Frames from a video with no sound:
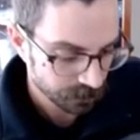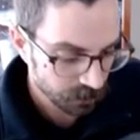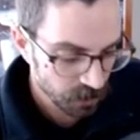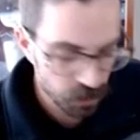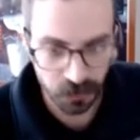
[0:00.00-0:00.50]

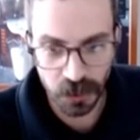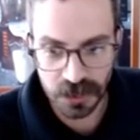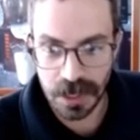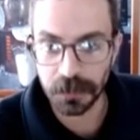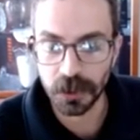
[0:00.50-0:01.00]
So for
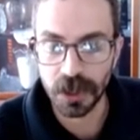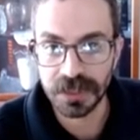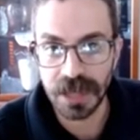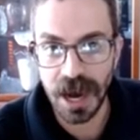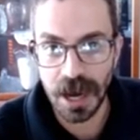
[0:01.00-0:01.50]
example, on
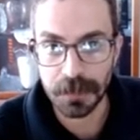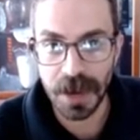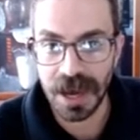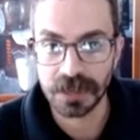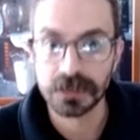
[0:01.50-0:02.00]
the
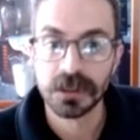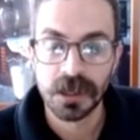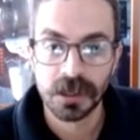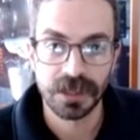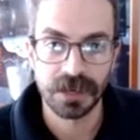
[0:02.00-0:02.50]
iPad,
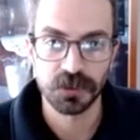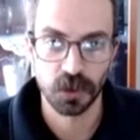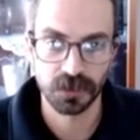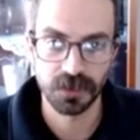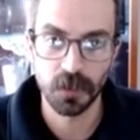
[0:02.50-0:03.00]
they have
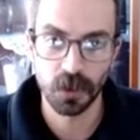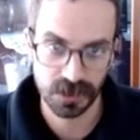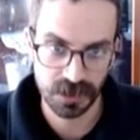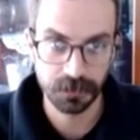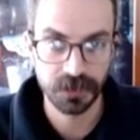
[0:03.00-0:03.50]
sort of a more
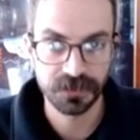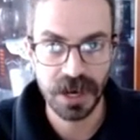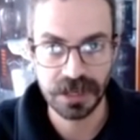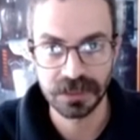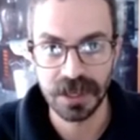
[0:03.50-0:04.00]

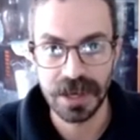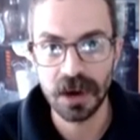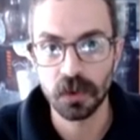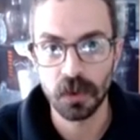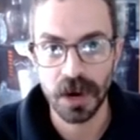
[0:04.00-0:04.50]
simplified
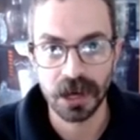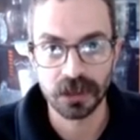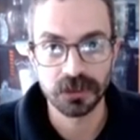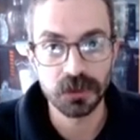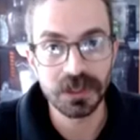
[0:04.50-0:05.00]
layout
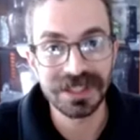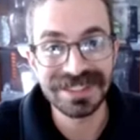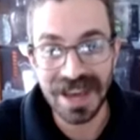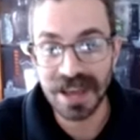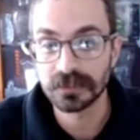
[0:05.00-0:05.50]
where you can
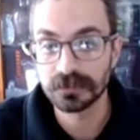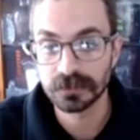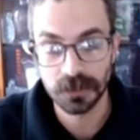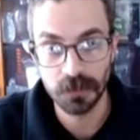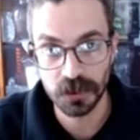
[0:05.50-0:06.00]
get
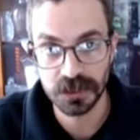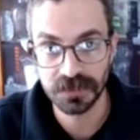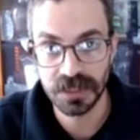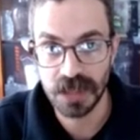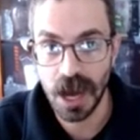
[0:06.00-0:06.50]
to most of
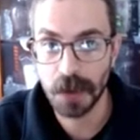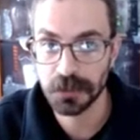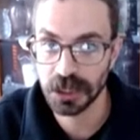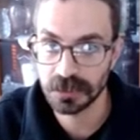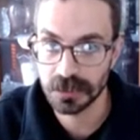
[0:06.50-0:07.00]
these
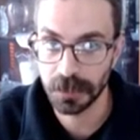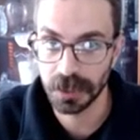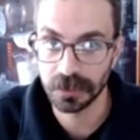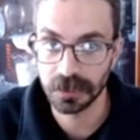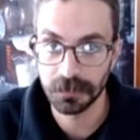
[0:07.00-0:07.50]
options,
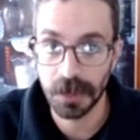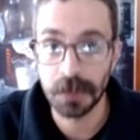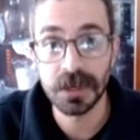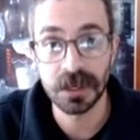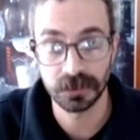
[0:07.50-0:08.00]
but it might
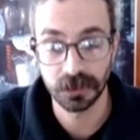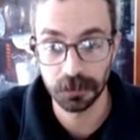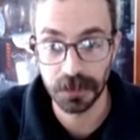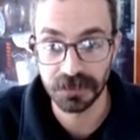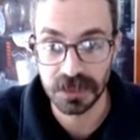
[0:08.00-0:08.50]
be in a little
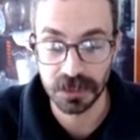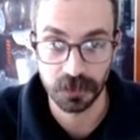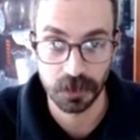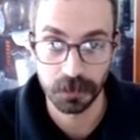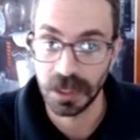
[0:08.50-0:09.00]
bit of a
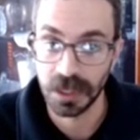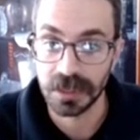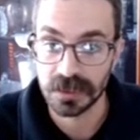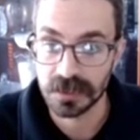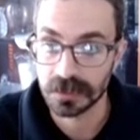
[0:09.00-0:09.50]
different place.